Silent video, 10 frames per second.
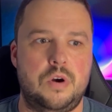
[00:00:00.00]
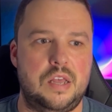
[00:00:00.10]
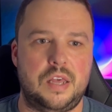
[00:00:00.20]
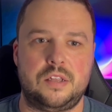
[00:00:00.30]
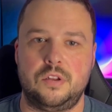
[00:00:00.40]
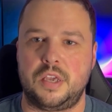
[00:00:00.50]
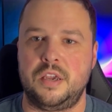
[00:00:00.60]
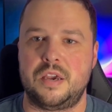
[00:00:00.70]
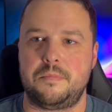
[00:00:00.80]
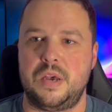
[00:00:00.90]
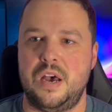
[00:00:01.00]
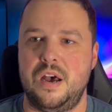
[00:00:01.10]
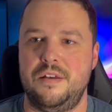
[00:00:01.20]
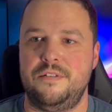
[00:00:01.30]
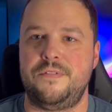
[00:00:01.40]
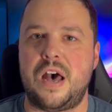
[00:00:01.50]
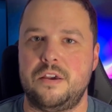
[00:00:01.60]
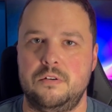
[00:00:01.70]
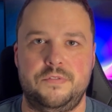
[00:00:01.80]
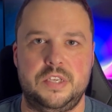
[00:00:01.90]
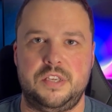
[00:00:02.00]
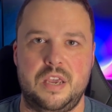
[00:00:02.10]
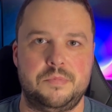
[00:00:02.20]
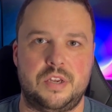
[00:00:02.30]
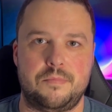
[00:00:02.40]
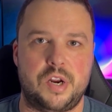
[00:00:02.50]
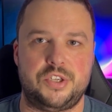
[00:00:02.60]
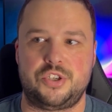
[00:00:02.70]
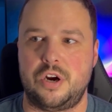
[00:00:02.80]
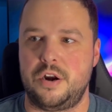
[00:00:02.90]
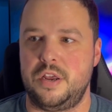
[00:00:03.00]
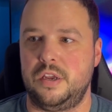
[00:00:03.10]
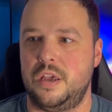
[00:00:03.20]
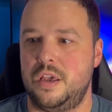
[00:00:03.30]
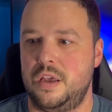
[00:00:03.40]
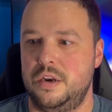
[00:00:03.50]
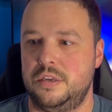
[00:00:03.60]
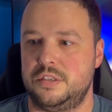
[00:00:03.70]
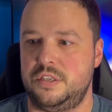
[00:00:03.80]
I like looking at the value of these games on PriceCharting and